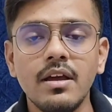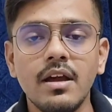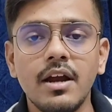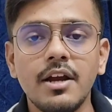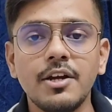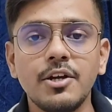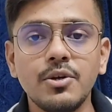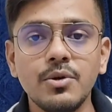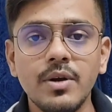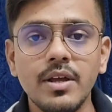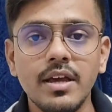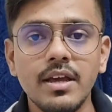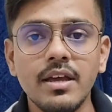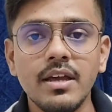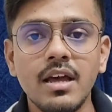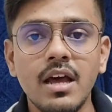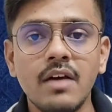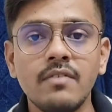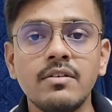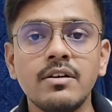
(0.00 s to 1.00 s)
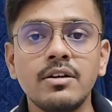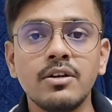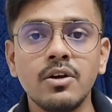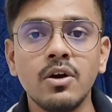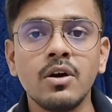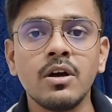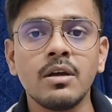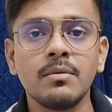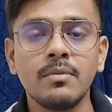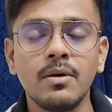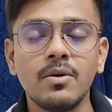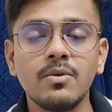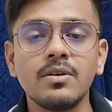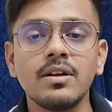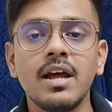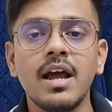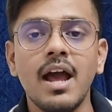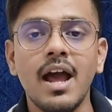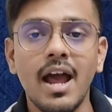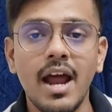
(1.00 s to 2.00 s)
and today I will talk
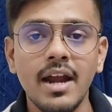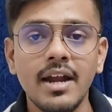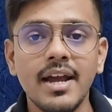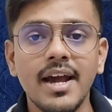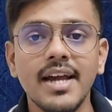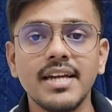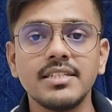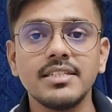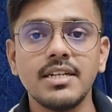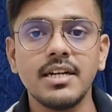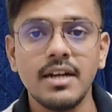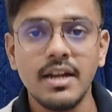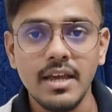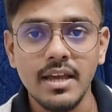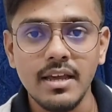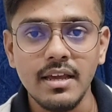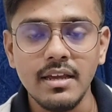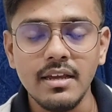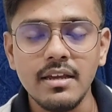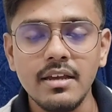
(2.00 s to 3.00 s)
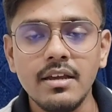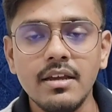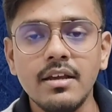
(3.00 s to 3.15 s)
about Hand Hygiene Day,